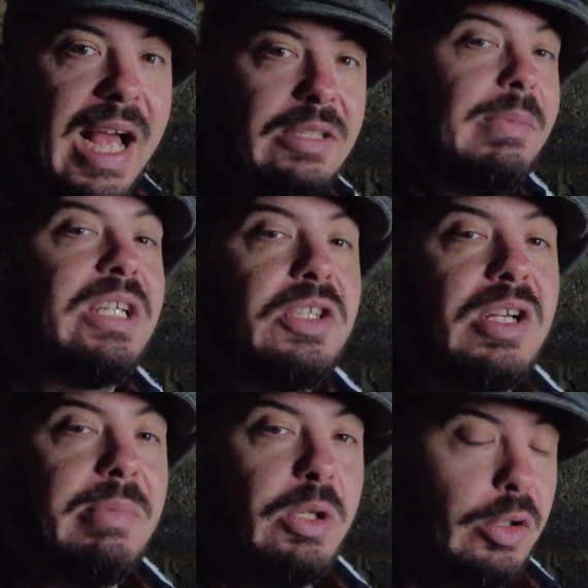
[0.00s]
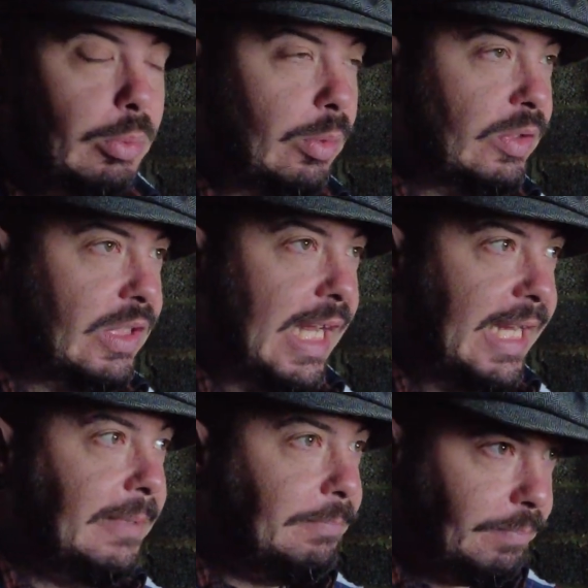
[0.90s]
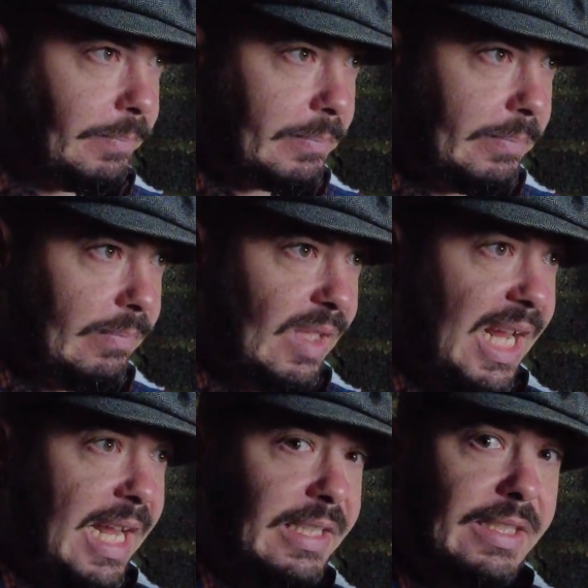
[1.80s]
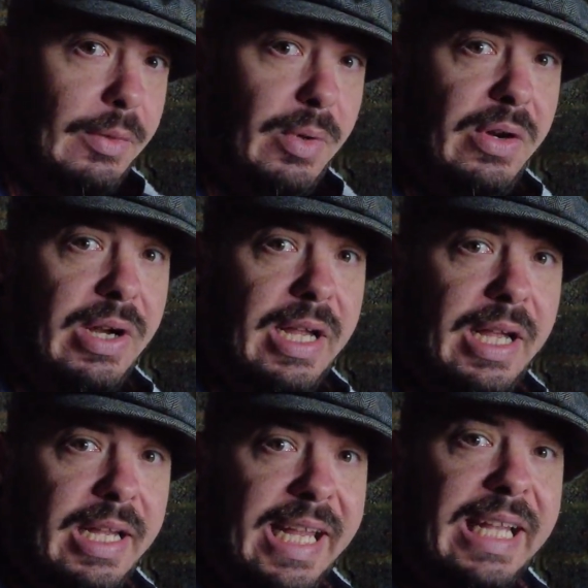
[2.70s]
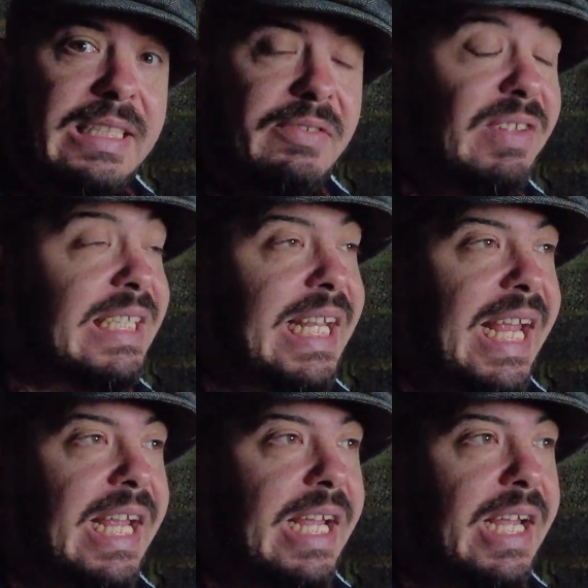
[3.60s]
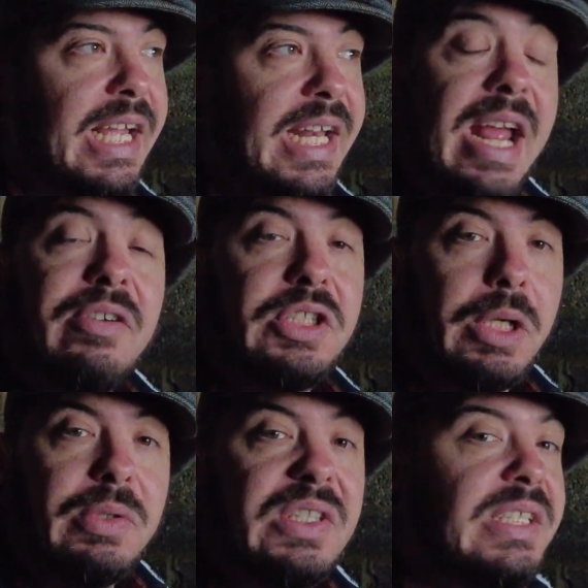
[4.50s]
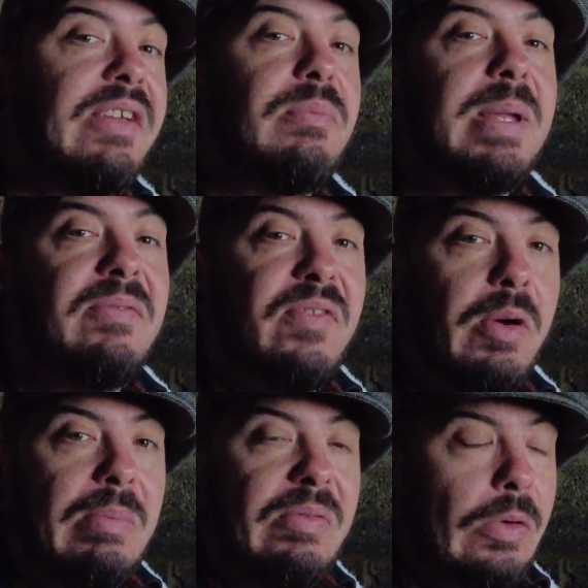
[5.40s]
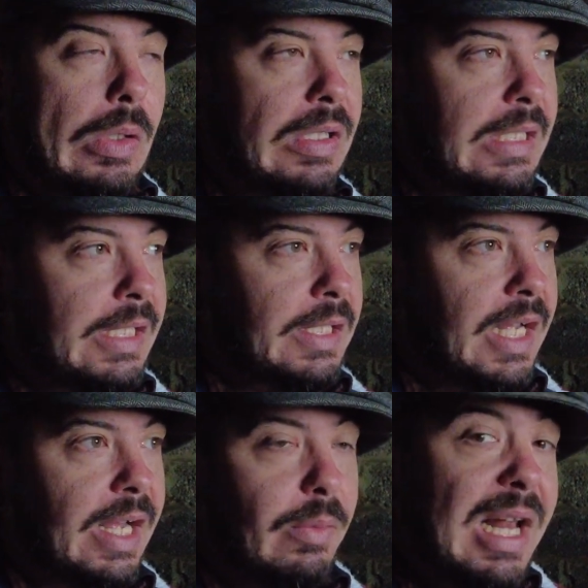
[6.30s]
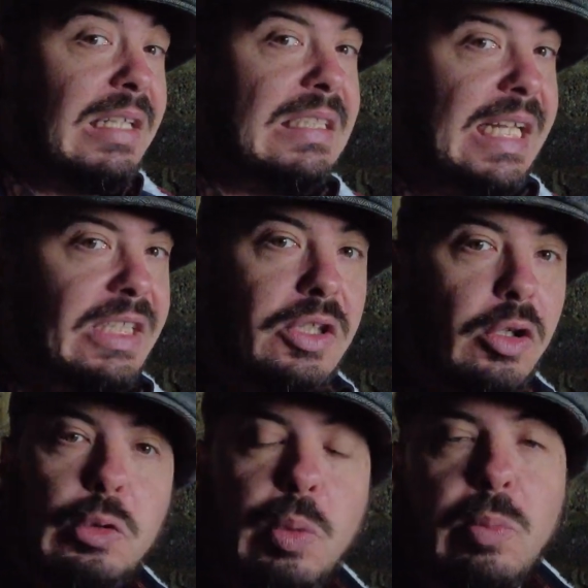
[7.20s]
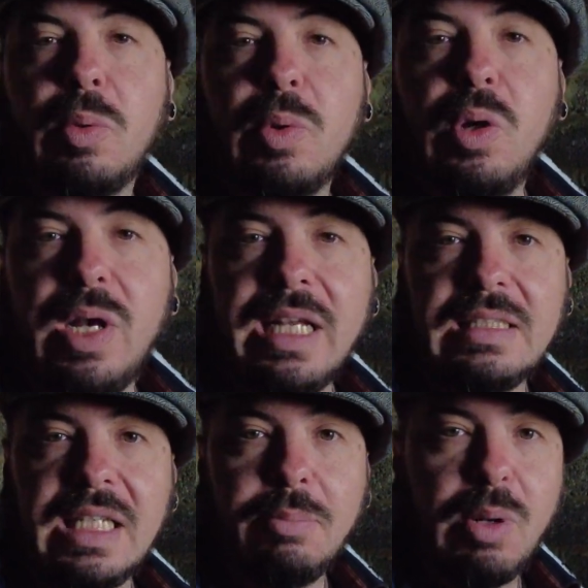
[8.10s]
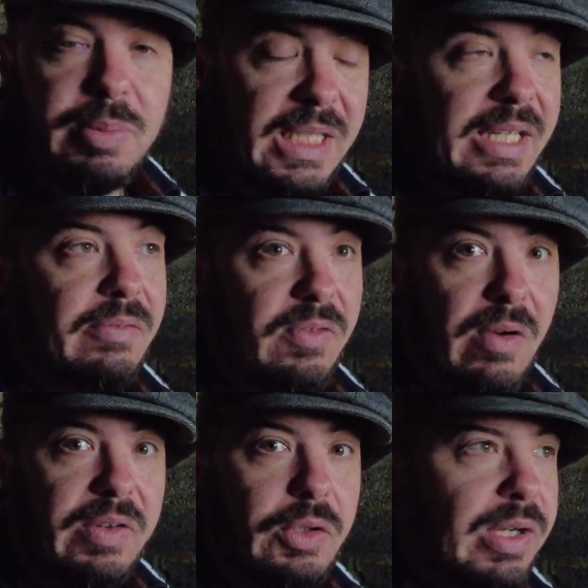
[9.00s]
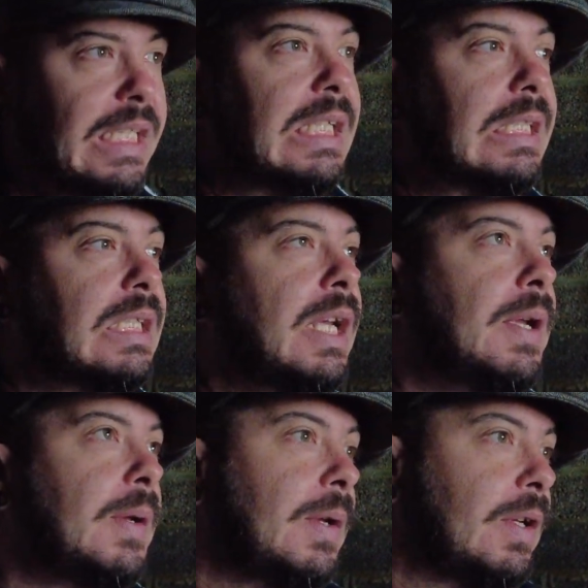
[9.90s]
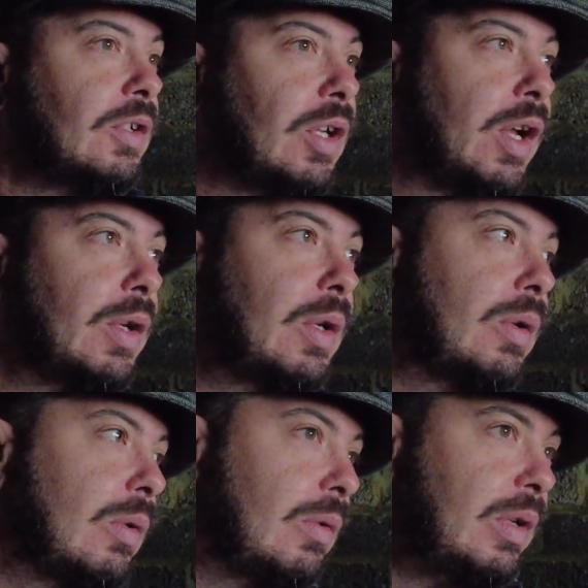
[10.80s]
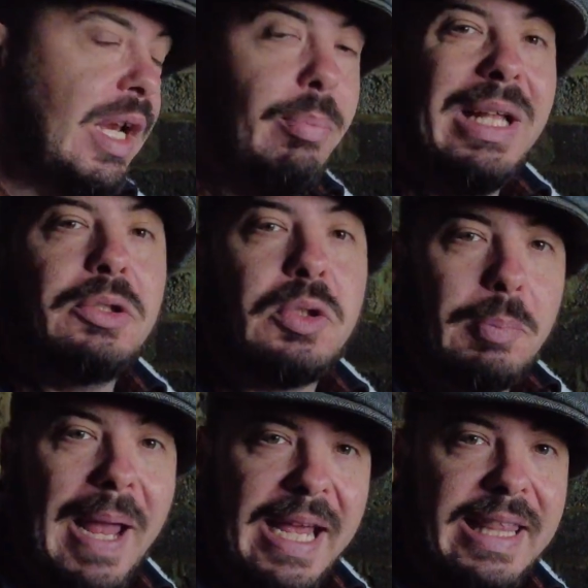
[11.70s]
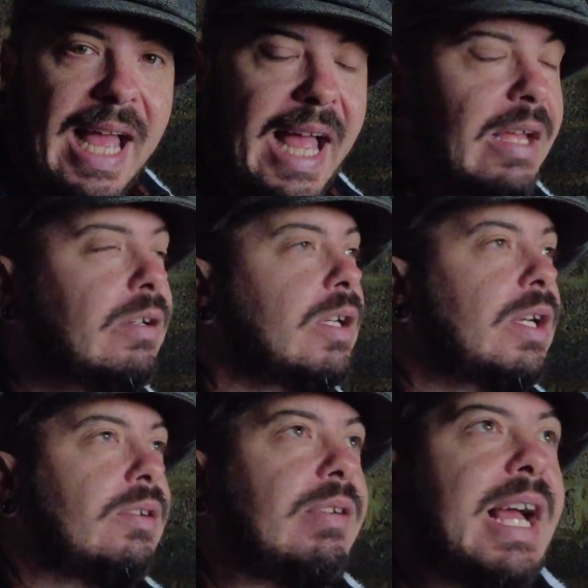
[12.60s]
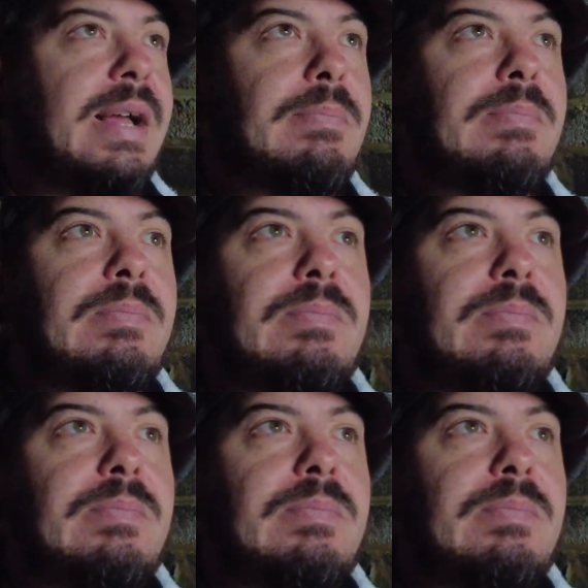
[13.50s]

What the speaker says: as mentioned, I'm in Gosport today and we're here to visit an area shelter that's never been filmed before. We're allowed to say it's in Gosport, but we're not allowed to say the property for obvious reasons. So, please respect that. And